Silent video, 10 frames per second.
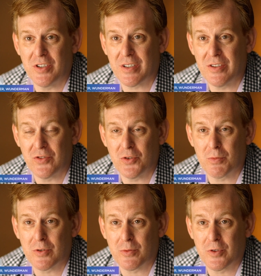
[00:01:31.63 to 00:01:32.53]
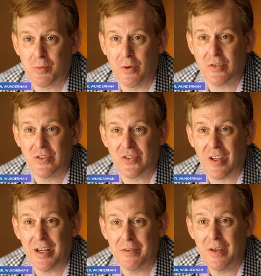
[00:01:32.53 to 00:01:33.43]
and consumers were supposed to
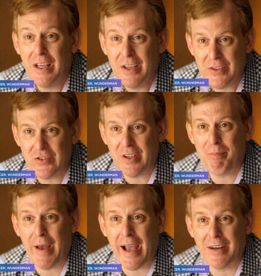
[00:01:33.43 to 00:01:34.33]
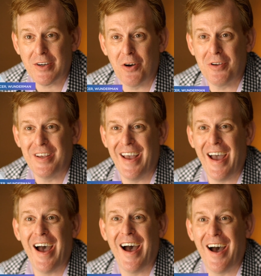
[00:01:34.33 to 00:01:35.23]
kind of sit back and go,
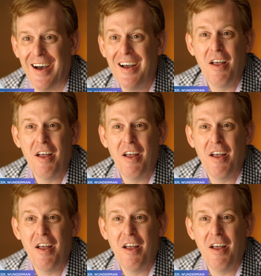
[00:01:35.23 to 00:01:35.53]
yeah,